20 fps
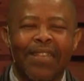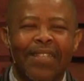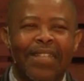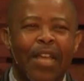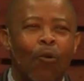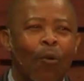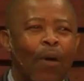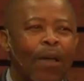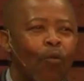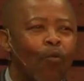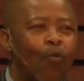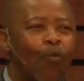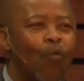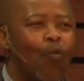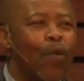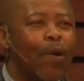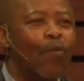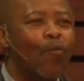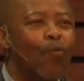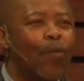they were
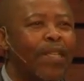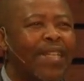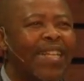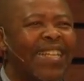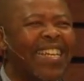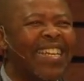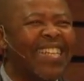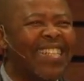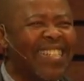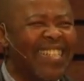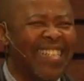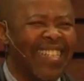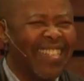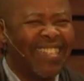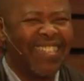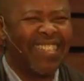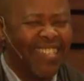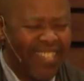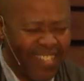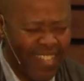
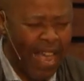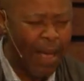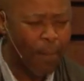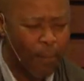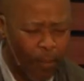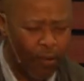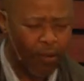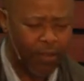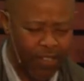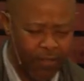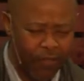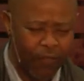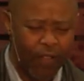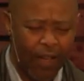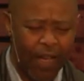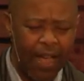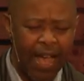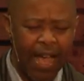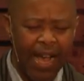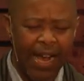witnessing disciples,
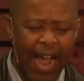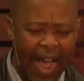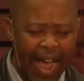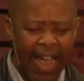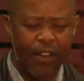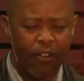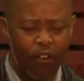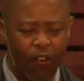kind